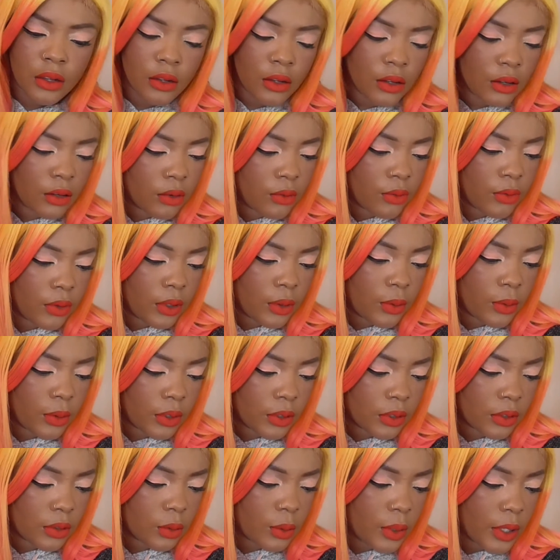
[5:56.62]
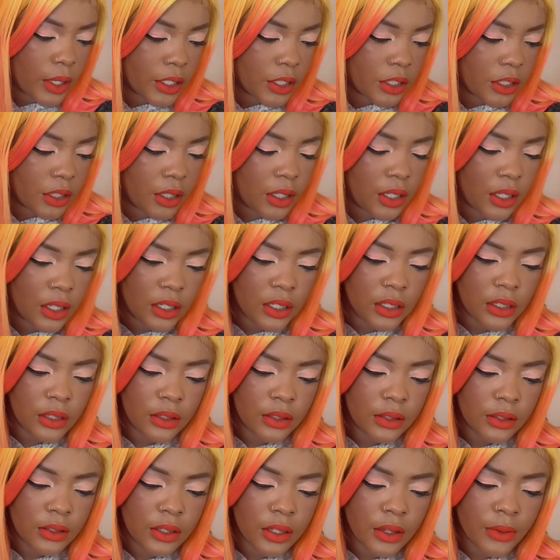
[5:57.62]
I don't really want to swatch
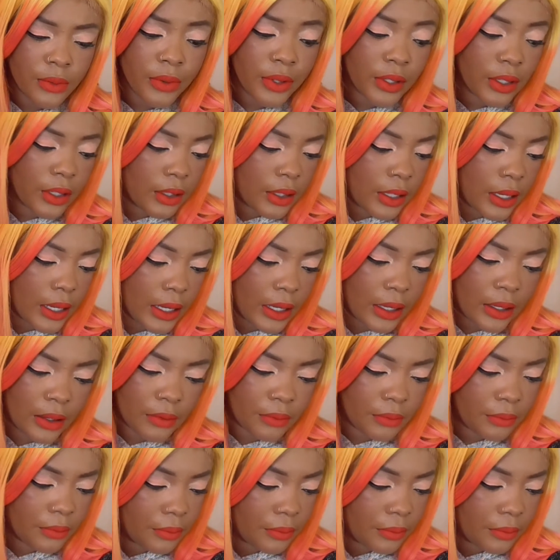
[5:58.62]
these. They're really light.